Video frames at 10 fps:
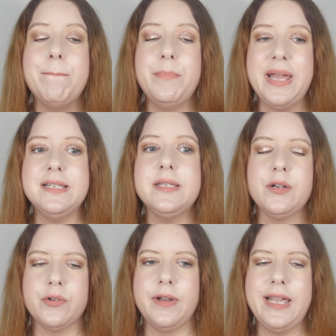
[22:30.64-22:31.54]

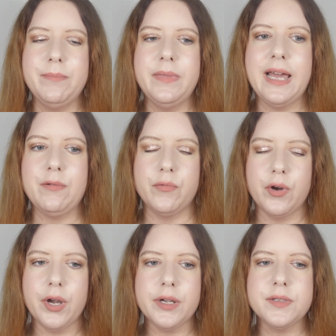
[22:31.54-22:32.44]
basic cream that
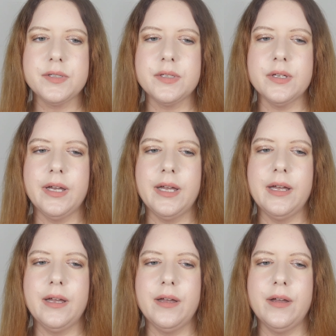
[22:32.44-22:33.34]
works
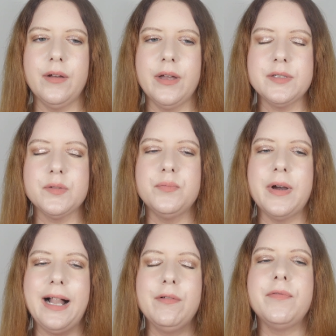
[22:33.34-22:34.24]
as
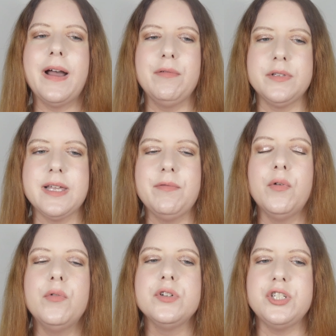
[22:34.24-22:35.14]
well, I would say, for
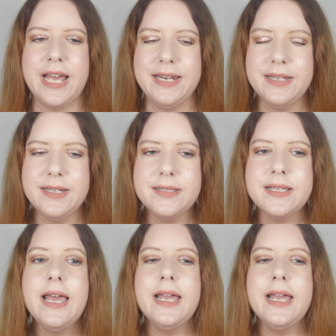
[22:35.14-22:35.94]
all genders.